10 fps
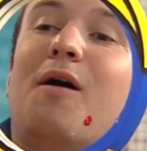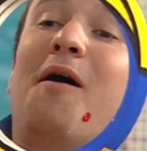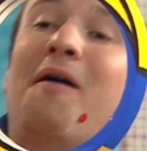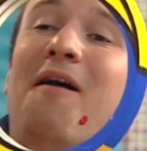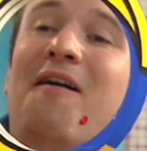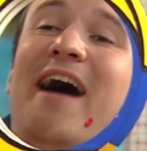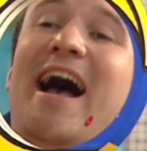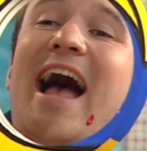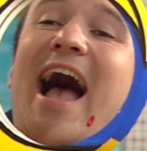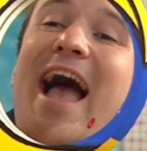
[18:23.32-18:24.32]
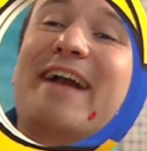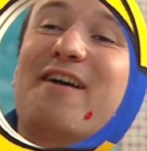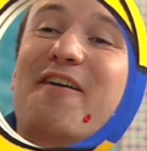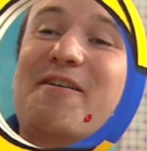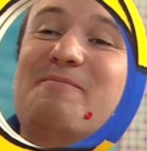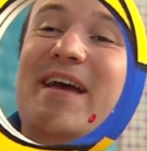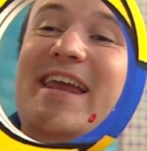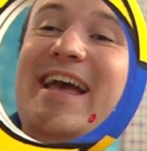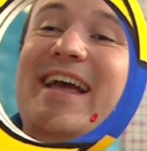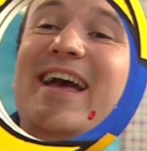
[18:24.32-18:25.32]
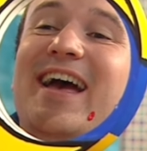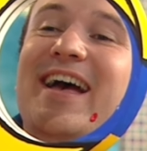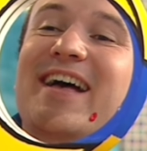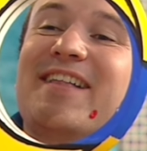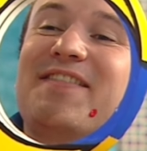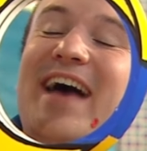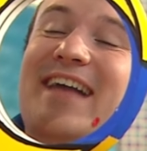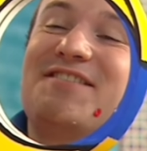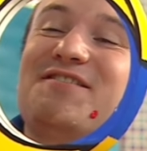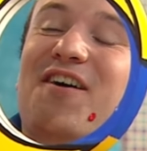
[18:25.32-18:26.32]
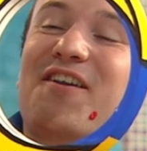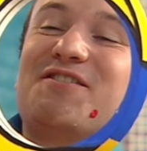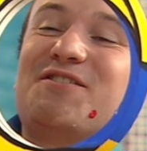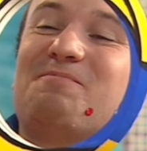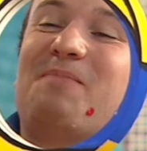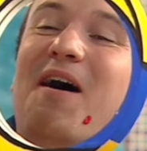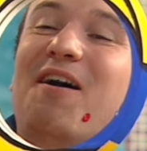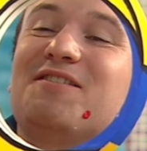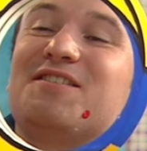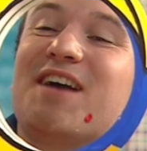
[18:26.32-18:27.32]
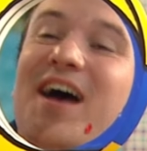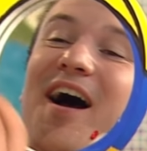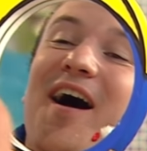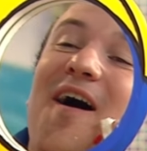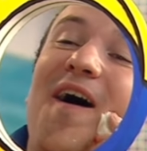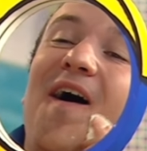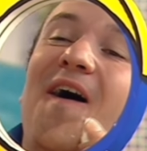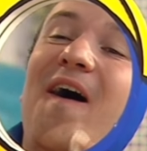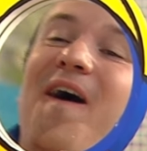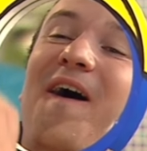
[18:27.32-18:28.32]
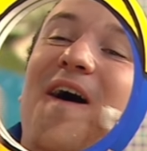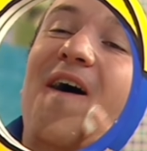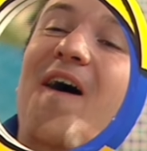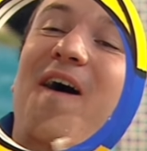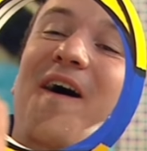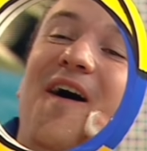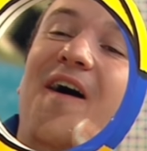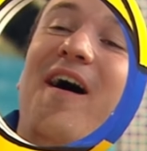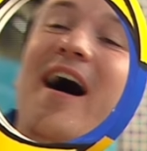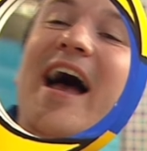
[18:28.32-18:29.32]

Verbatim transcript: Oh, hang on a minute. That's not a spot. Oh,